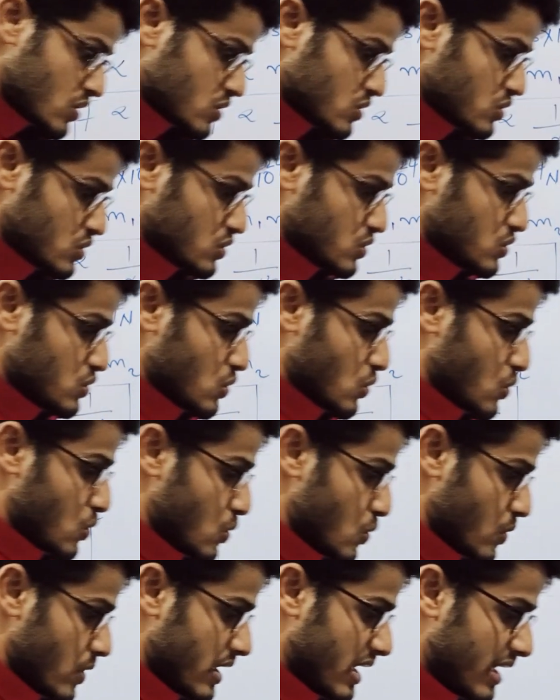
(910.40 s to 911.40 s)

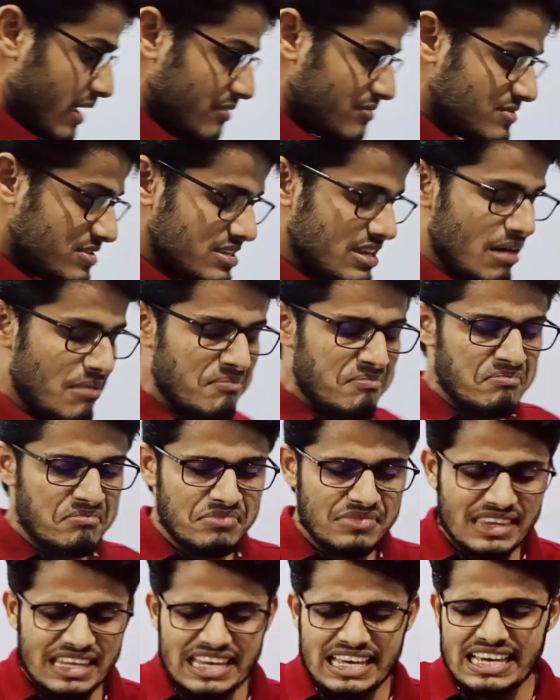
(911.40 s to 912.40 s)
So if
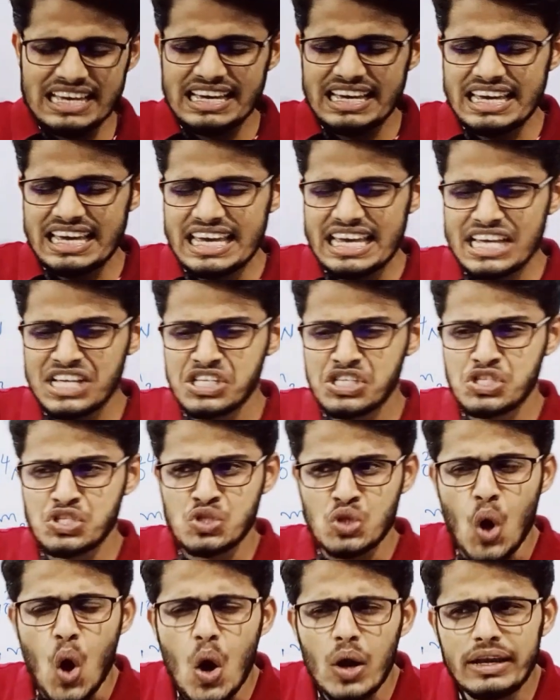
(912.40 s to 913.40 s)
something is
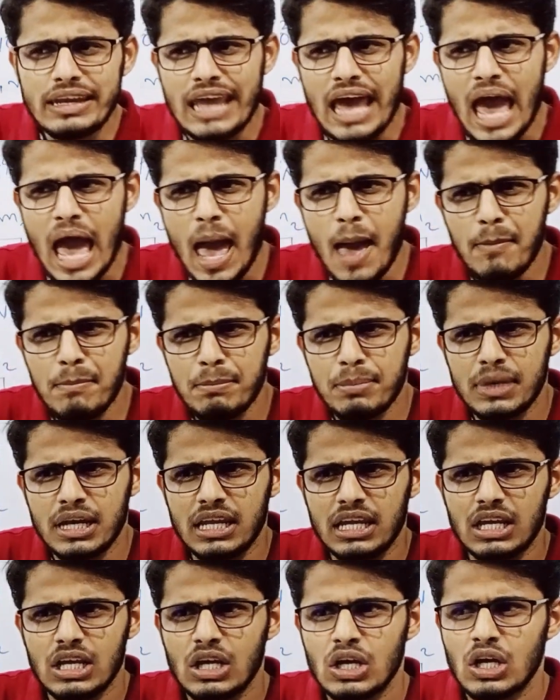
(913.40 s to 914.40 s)
not
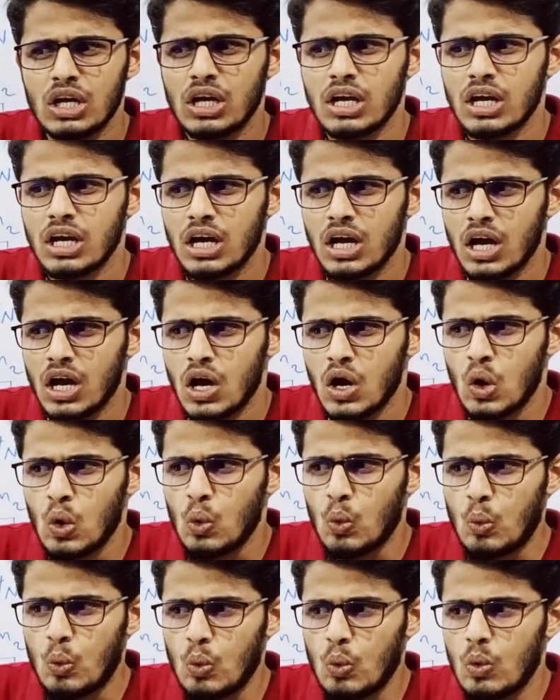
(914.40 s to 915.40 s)
happening
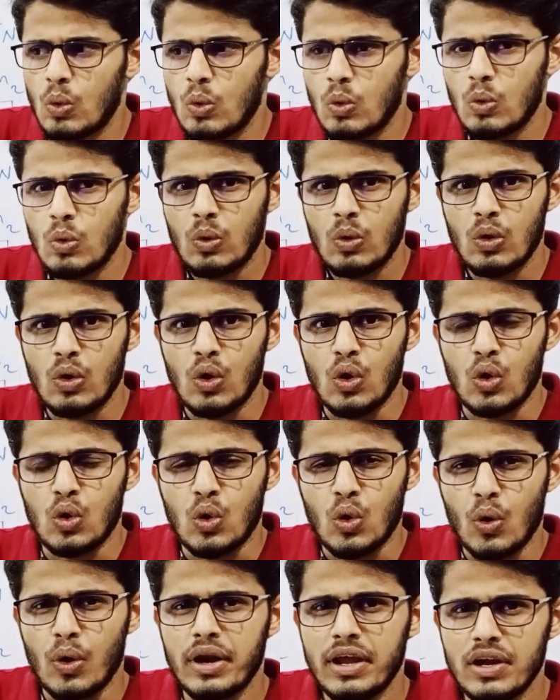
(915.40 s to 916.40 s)

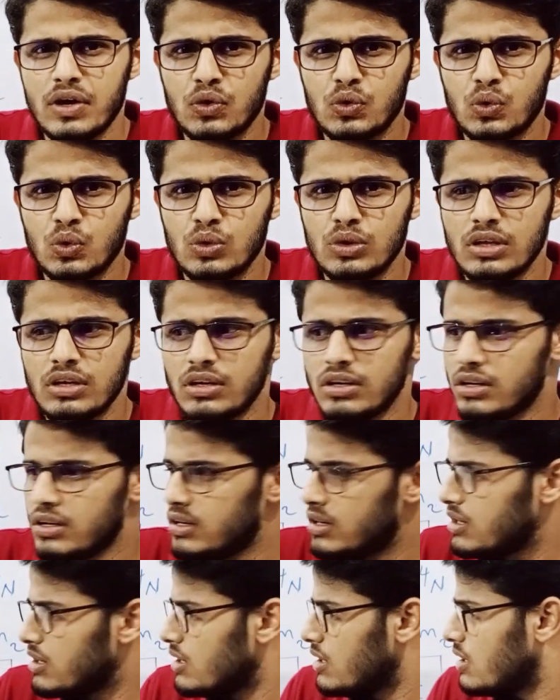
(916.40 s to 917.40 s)
according to the